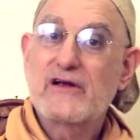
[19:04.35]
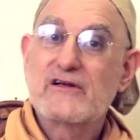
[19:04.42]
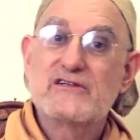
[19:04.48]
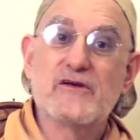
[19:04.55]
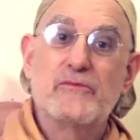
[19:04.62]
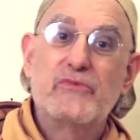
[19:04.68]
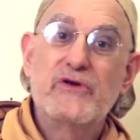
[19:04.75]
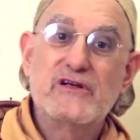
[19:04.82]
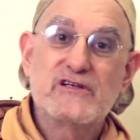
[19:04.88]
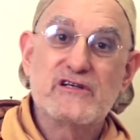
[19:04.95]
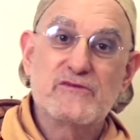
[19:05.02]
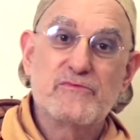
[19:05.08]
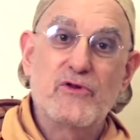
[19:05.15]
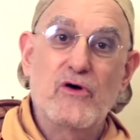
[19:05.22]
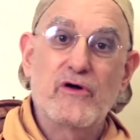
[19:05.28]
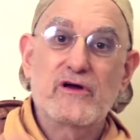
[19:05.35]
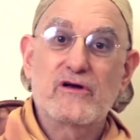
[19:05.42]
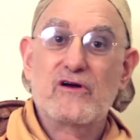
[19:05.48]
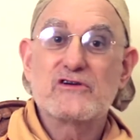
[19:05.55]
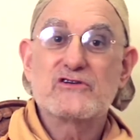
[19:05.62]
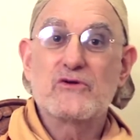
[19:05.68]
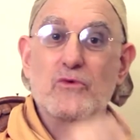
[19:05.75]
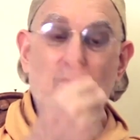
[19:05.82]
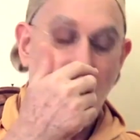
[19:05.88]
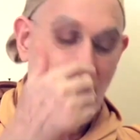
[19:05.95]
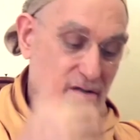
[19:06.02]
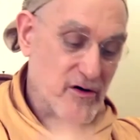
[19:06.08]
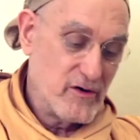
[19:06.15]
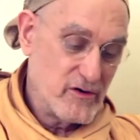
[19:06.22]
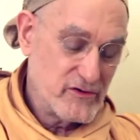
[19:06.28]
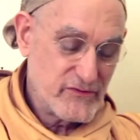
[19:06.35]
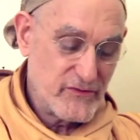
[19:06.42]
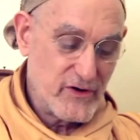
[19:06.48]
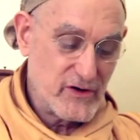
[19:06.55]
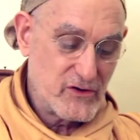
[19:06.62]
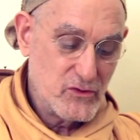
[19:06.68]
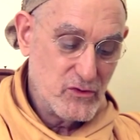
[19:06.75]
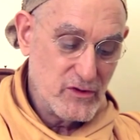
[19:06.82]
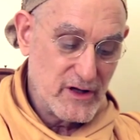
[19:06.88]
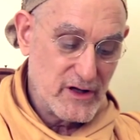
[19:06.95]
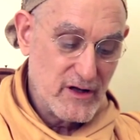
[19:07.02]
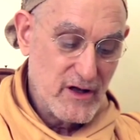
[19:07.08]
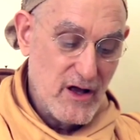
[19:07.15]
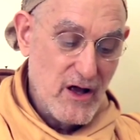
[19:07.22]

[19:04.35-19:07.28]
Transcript: Because the breeze is blowing across the water, or it's very cooling.